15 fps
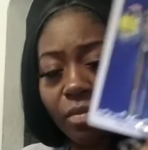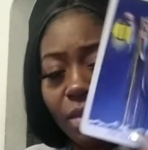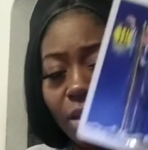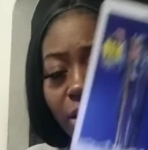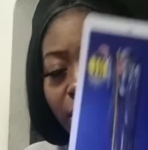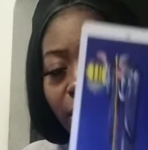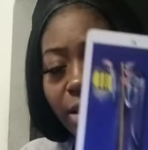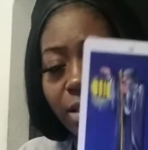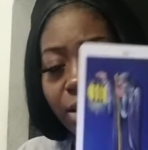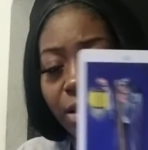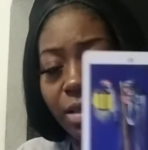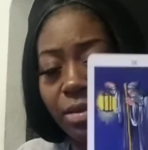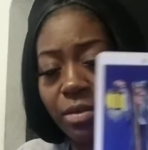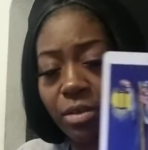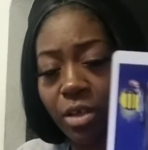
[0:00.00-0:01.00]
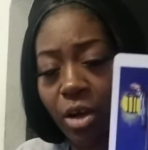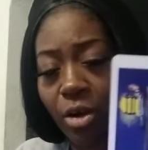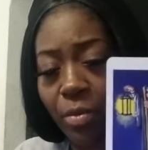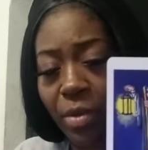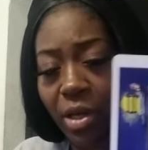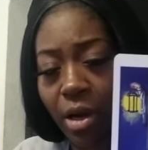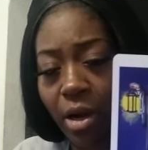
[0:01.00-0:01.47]
Next, if the
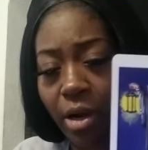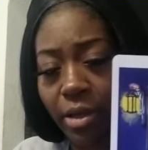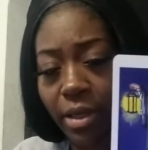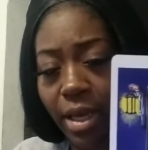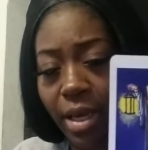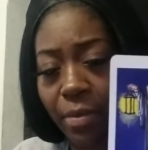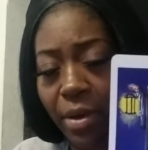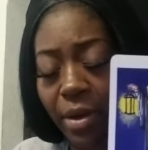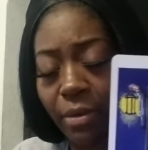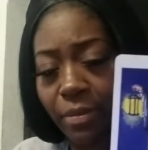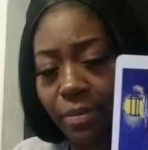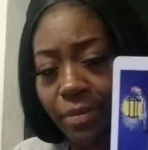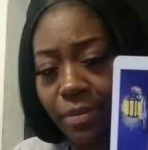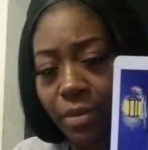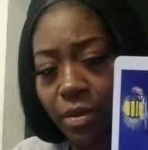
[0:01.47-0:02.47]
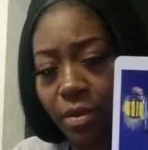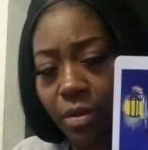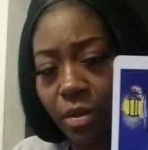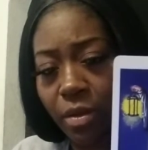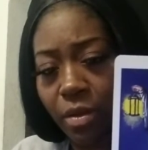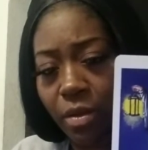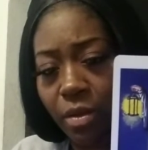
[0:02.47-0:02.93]
Hermit card came out,
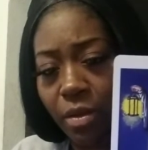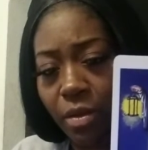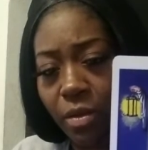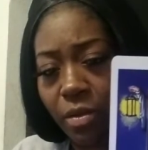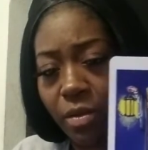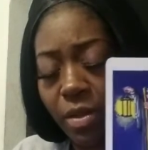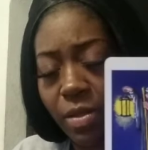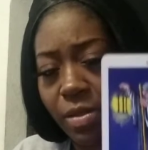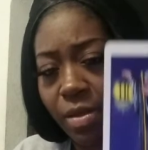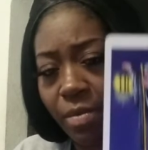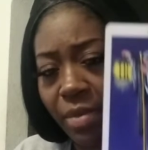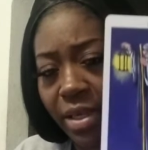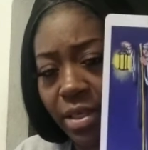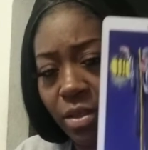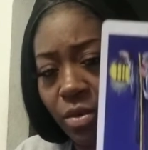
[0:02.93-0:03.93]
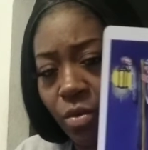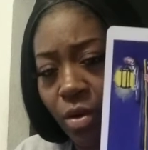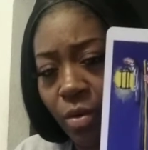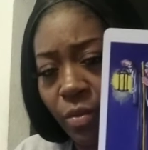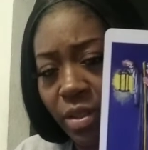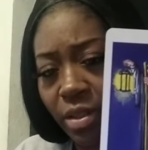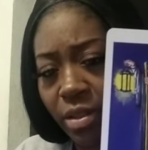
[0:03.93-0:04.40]
that's somebody
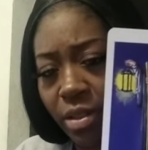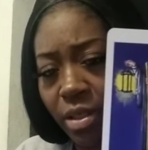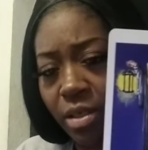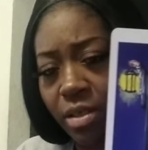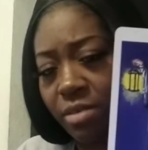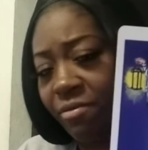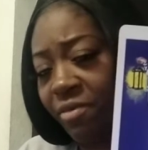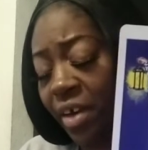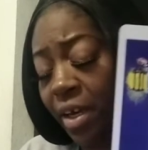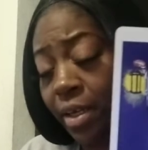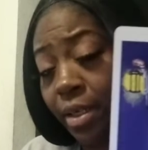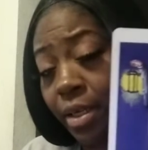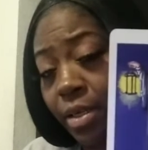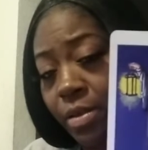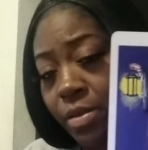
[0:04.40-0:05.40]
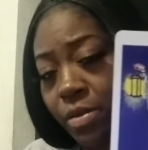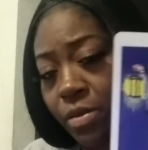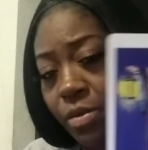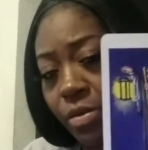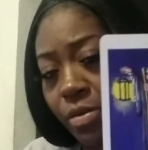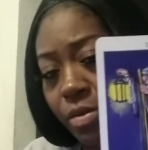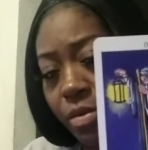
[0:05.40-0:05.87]
going within to find
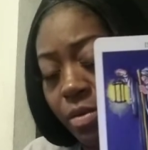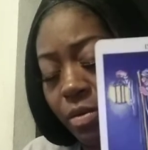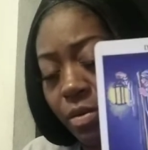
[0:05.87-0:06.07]
answers.